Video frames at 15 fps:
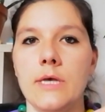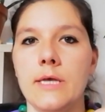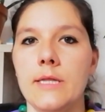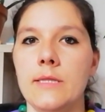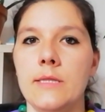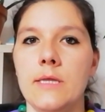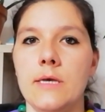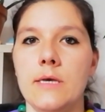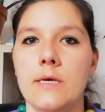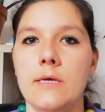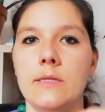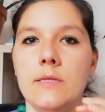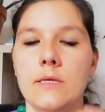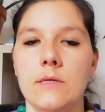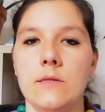and they
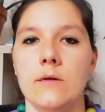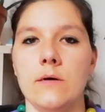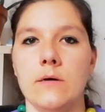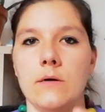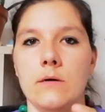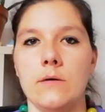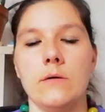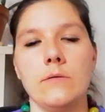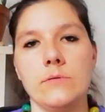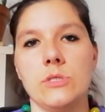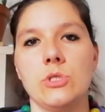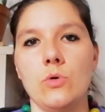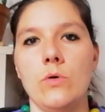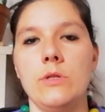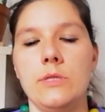need a
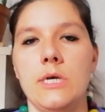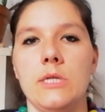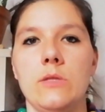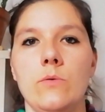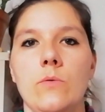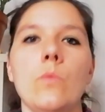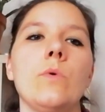soil that